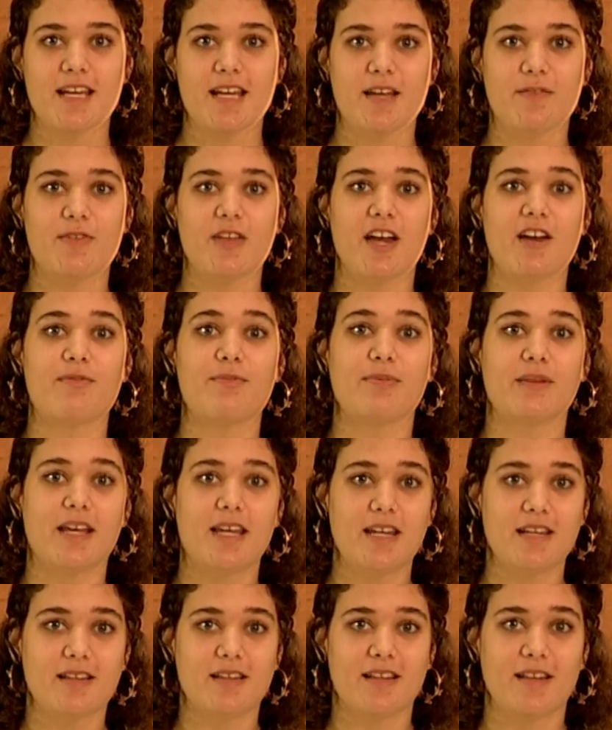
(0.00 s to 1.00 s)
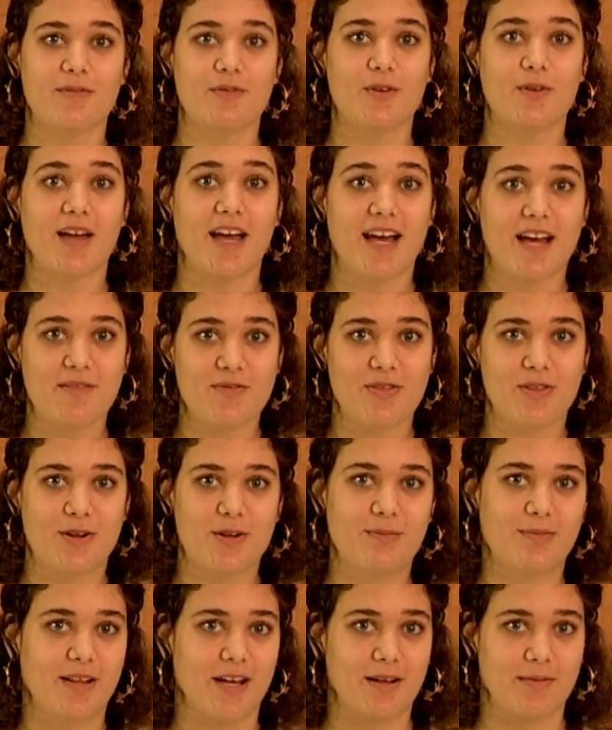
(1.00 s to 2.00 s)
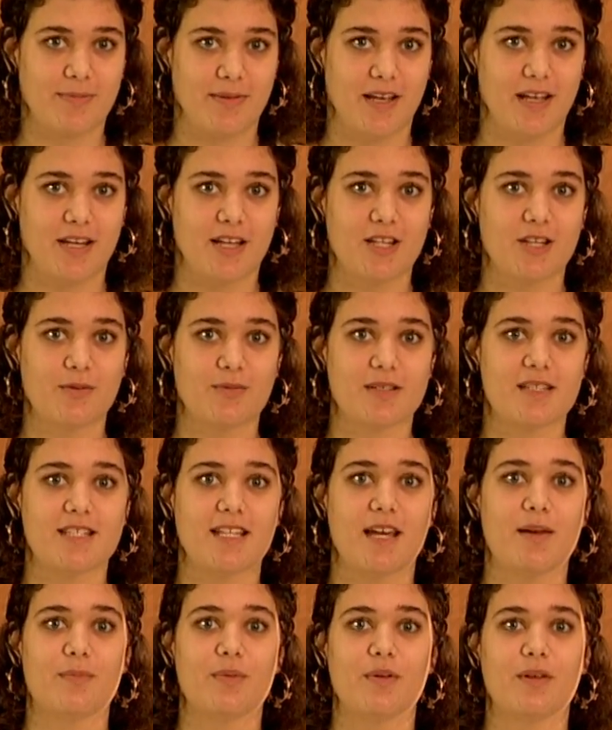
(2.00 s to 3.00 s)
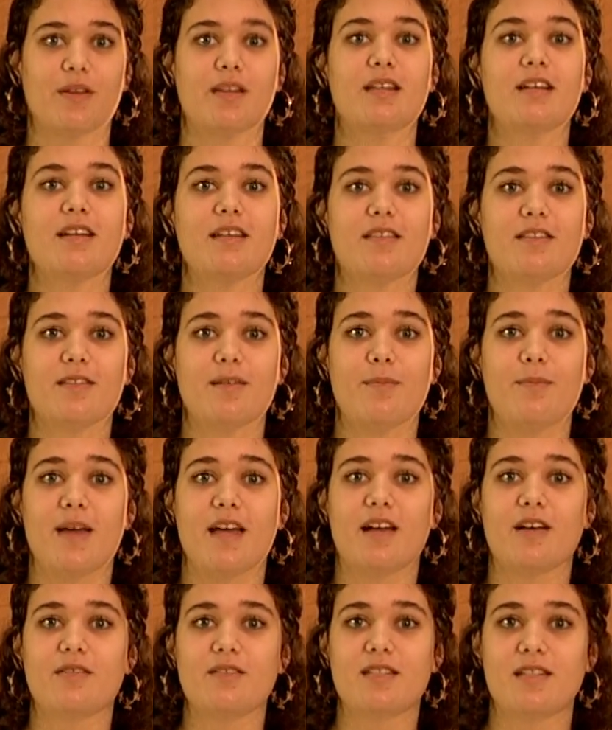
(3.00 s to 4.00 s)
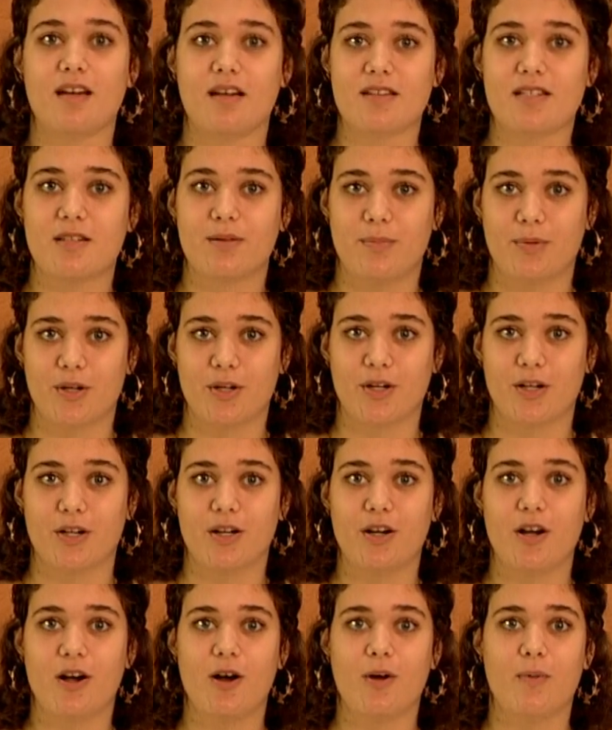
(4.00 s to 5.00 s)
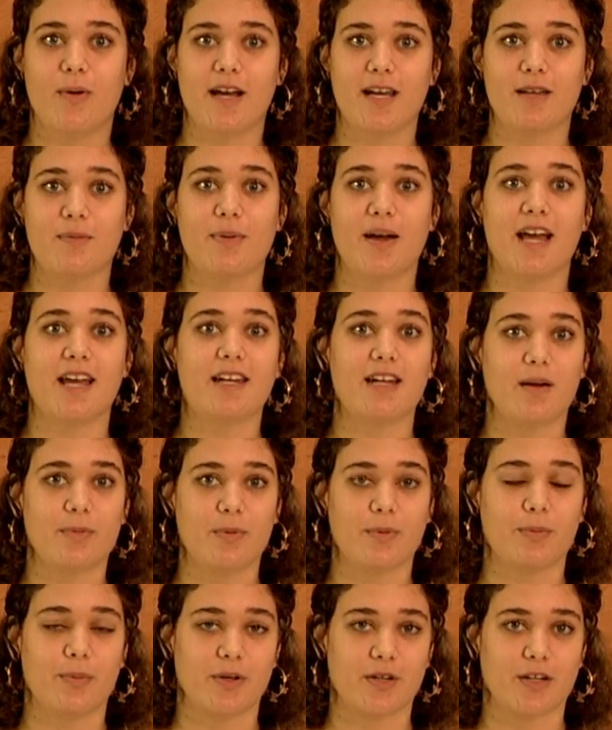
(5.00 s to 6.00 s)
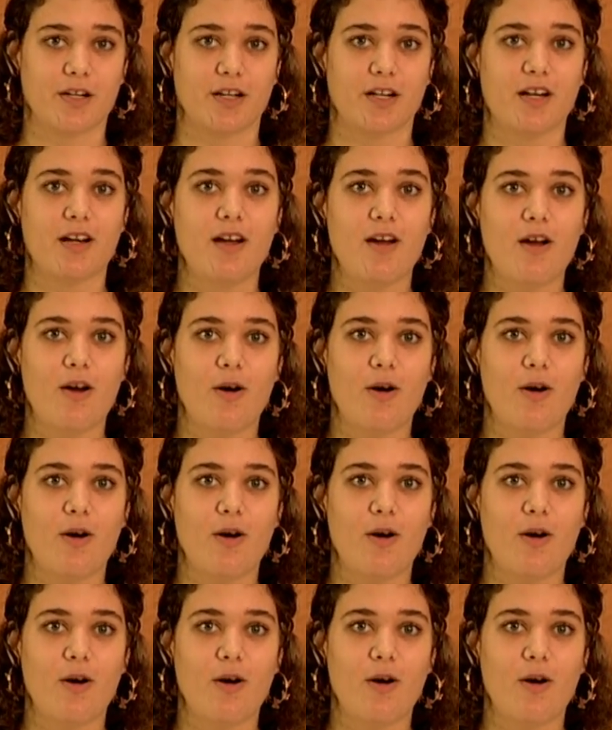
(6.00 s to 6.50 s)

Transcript: If you have planning, if you have third block planning, you will sample the Mango Salsa Burger, Hawaiian Pineapple Burger,